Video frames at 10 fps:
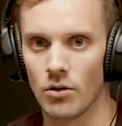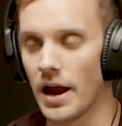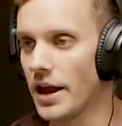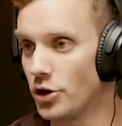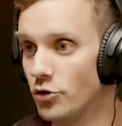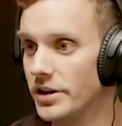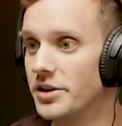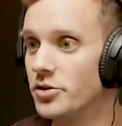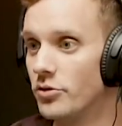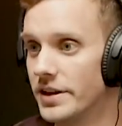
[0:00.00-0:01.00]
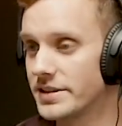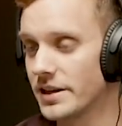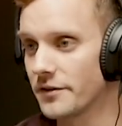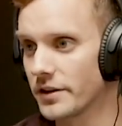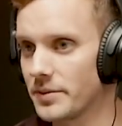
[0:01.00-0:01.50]
hey, you need to do this
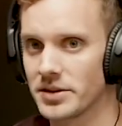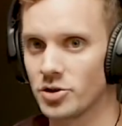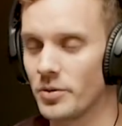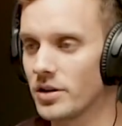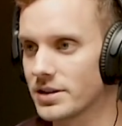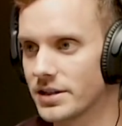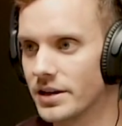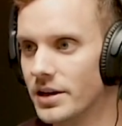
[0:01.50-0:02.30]
differently, because nobody will listen.